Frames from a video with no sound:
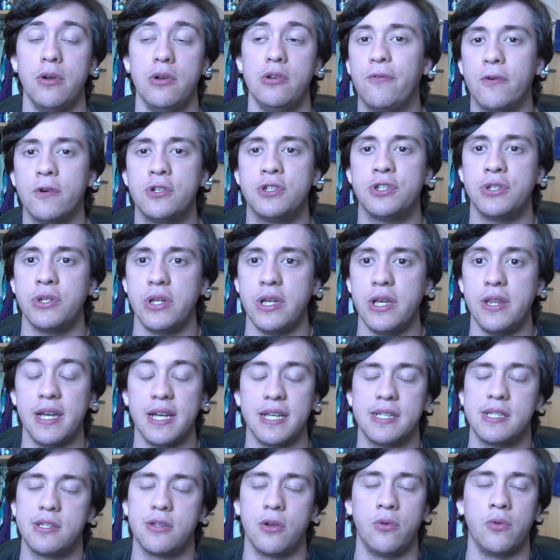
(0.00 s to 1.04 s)
Fortunately,
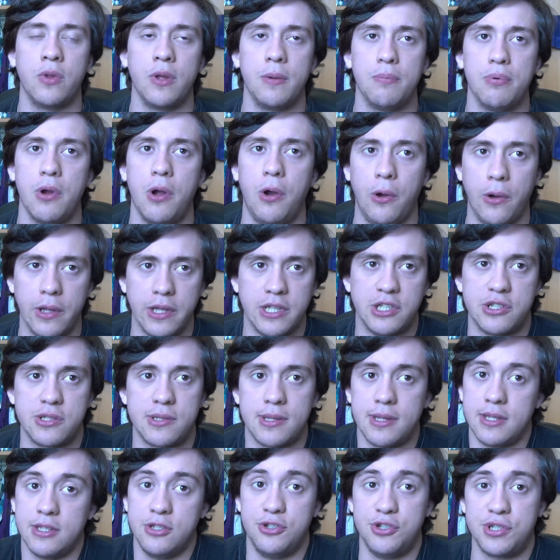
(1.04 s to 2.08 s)
that's the only pro. It's
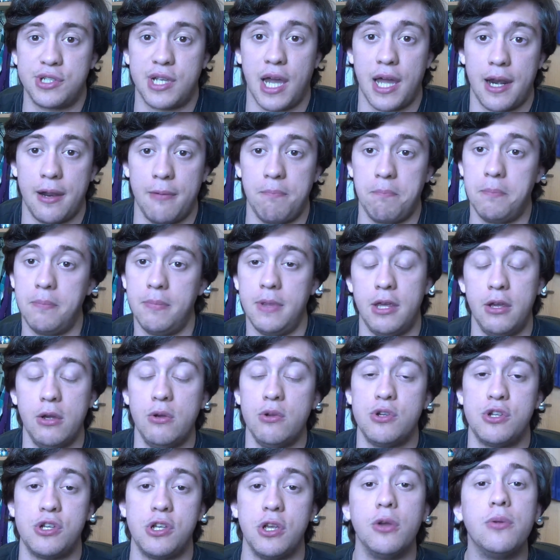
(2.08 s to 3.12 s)
just got a
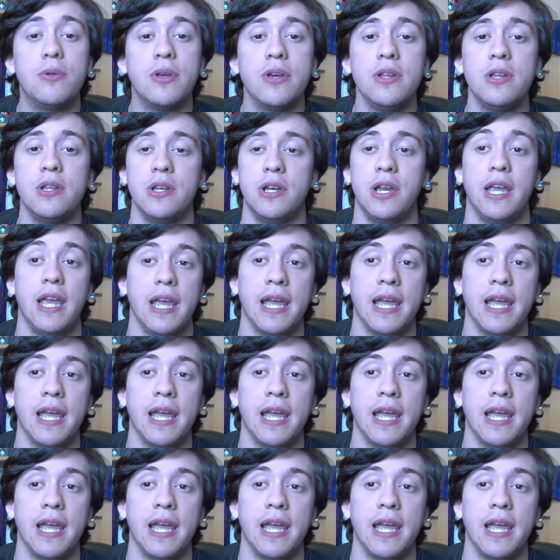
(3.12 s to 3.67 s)
huge utility.